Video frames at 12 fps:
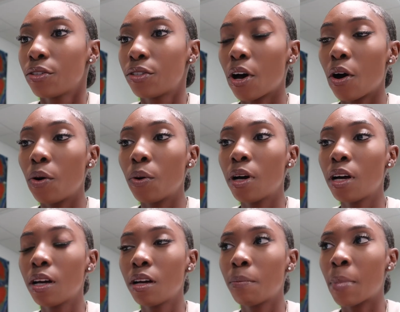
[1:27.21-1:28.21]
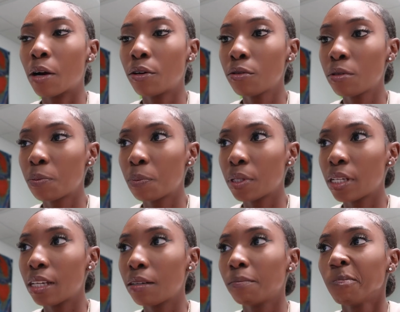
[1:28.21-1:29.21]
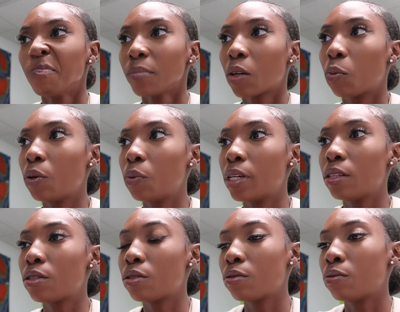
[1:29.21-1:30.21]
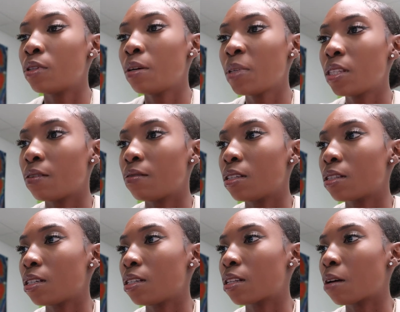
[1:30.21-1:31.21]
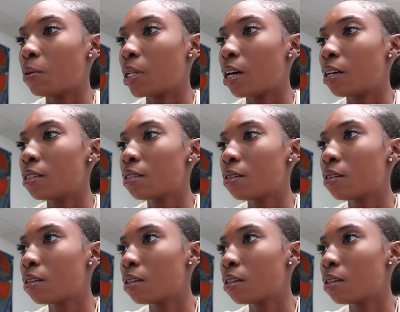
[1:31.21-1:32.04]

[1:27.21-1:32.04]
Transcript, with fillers: So my group split. We went to, let me see if this thing stabilized.